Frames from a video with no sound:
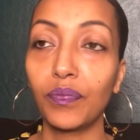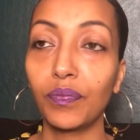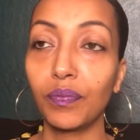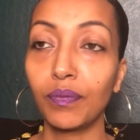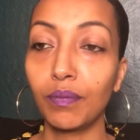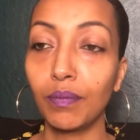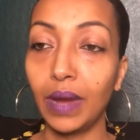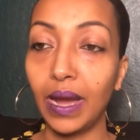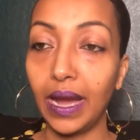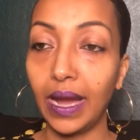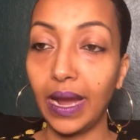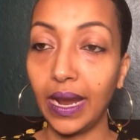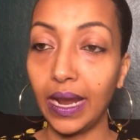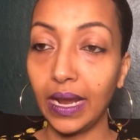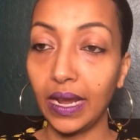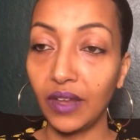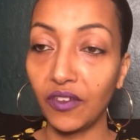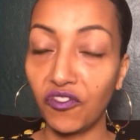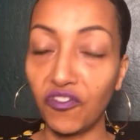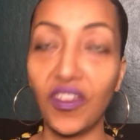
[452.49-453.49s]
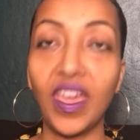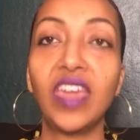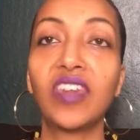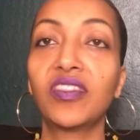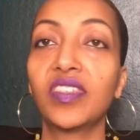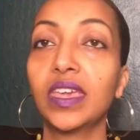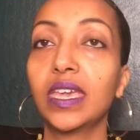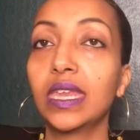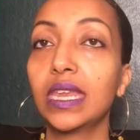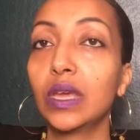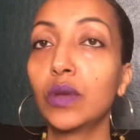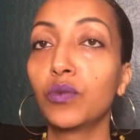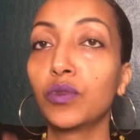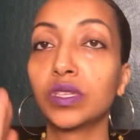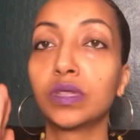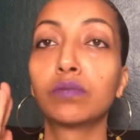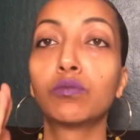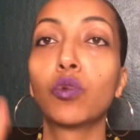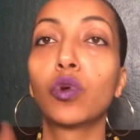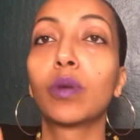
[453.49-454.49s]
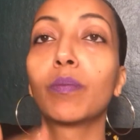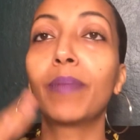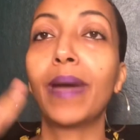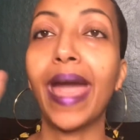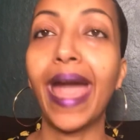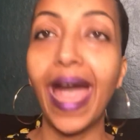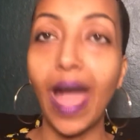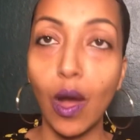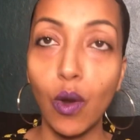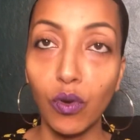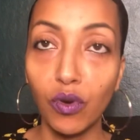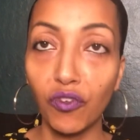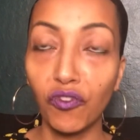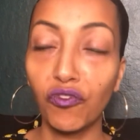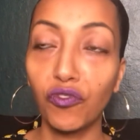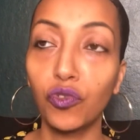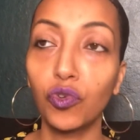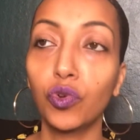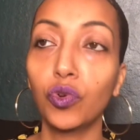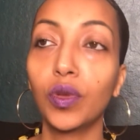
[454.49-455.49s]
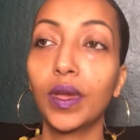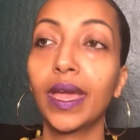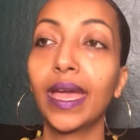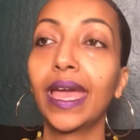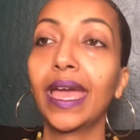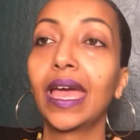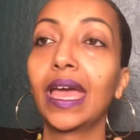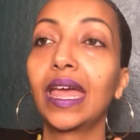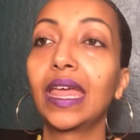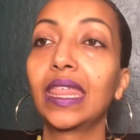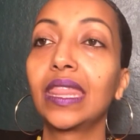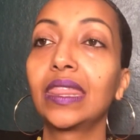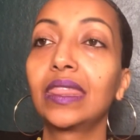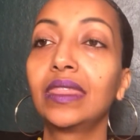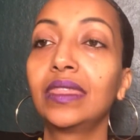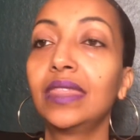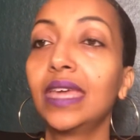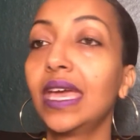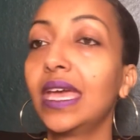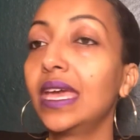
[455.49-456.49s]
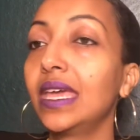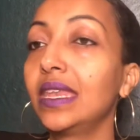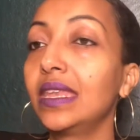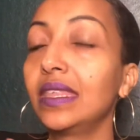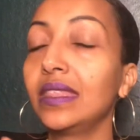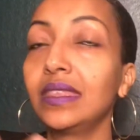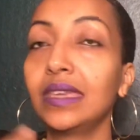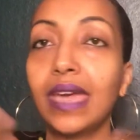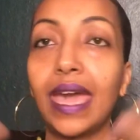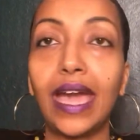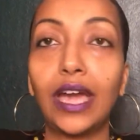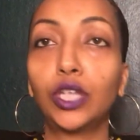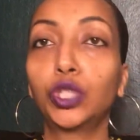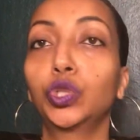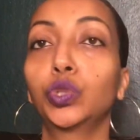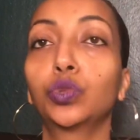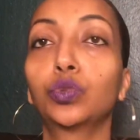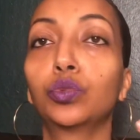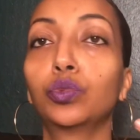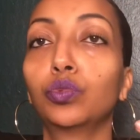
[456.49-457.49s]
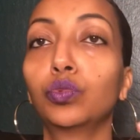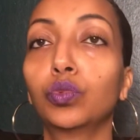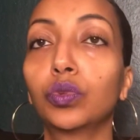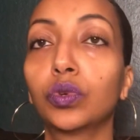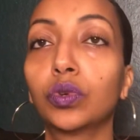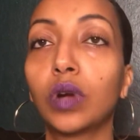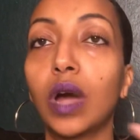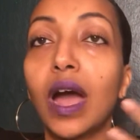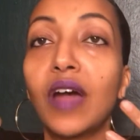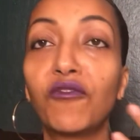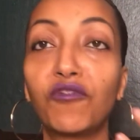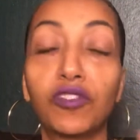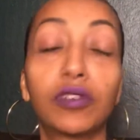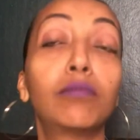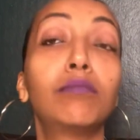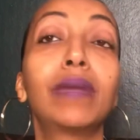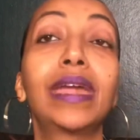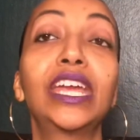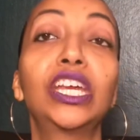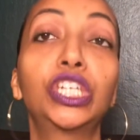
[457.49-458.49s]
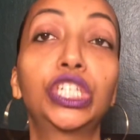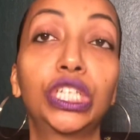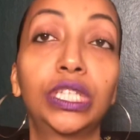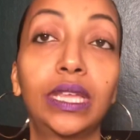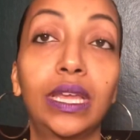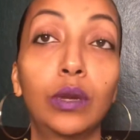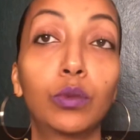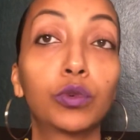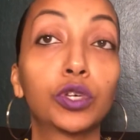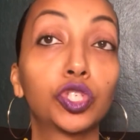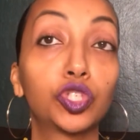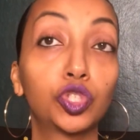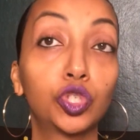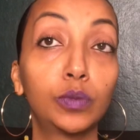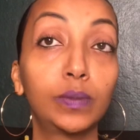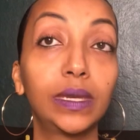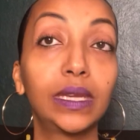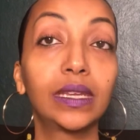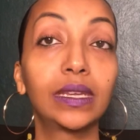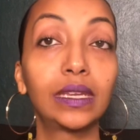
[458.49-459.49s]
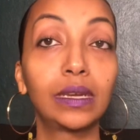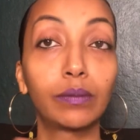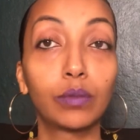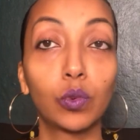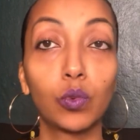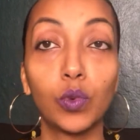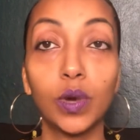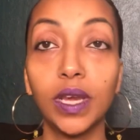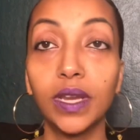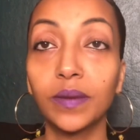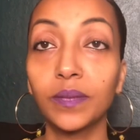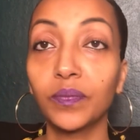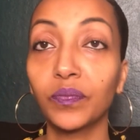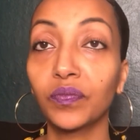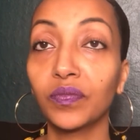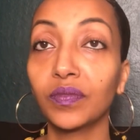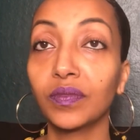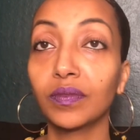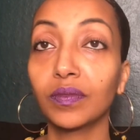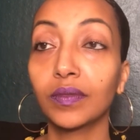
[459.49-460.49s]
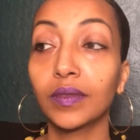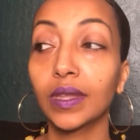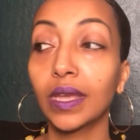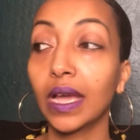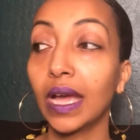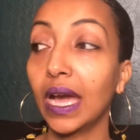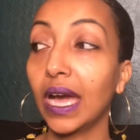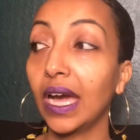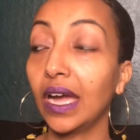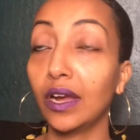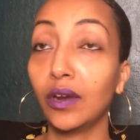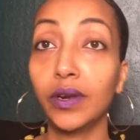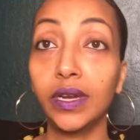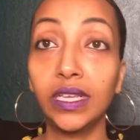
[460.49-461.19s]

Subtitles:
My faith in it was more powerful than the actual confirmation that it was to be. Number one, I